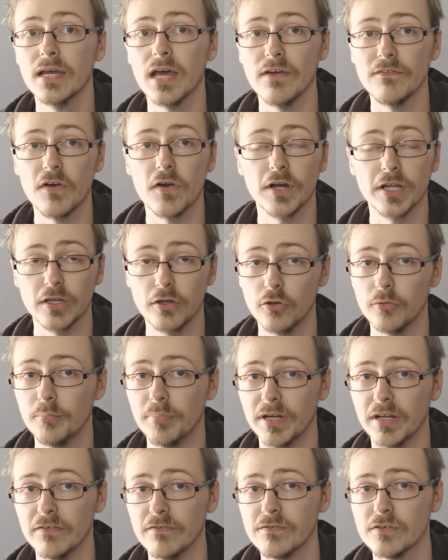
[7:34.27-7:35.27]
A very good
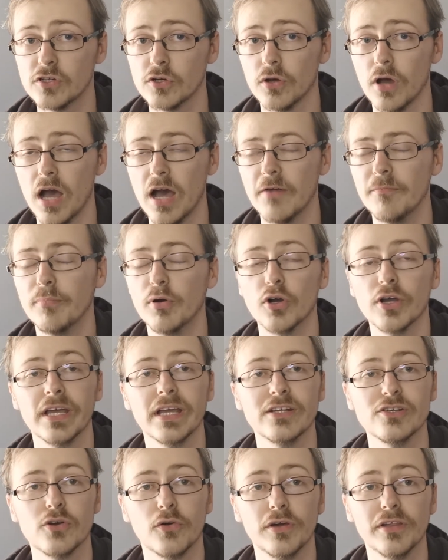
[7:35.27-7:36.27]
bit of cho uh,
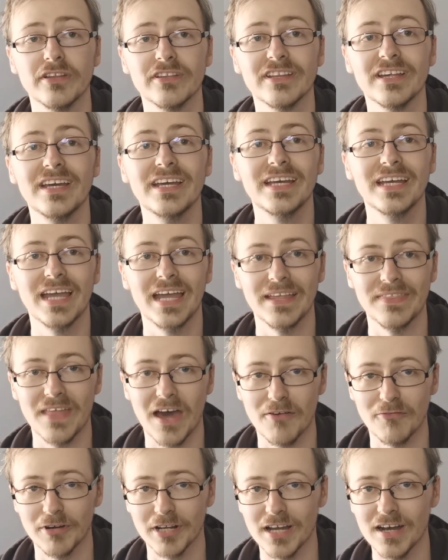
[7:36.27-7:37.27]
booking choice in
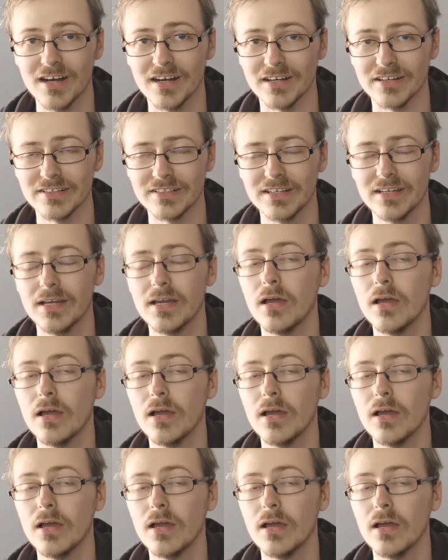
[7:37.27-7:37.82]
that regard.